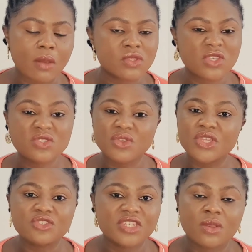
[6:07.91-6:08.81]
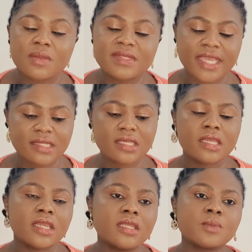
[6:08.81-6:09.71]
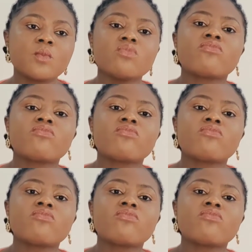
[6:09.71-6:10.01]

I was just going to their website again.